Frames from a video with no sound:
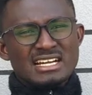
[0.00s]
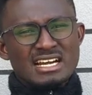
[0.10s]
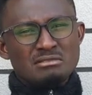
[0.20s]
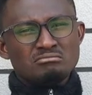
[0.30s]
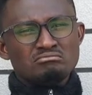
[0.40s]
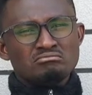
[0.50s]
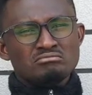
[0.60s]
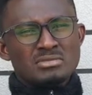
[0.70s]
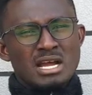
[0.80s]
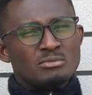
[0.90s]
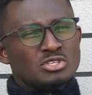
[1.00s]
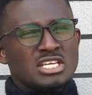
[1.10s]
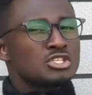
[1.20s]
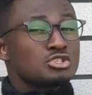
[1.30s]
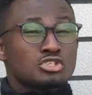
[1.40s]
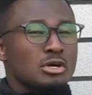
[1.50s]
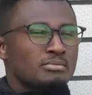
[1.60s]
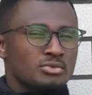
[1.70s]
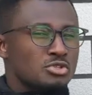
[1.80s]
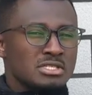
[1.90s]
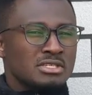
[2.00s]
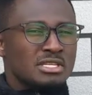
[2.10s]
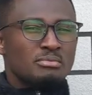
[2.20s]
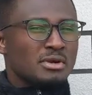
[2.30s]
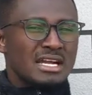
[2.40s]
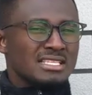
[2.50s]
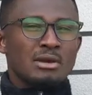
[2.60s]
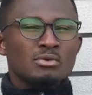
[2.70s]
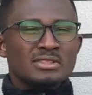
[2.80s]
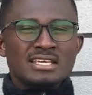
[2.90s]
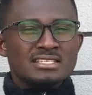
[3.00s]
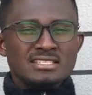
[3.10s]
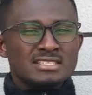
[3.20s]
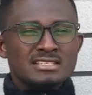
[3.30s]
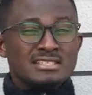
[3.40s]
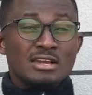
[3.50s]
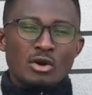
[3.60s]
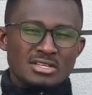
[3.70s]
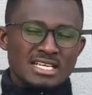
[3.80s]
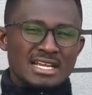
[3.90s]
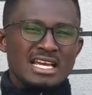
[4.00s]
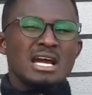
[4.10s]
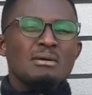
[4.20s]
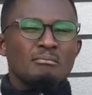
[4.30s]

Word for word: I'm not saying you should stop using any product that contains zinc oxide,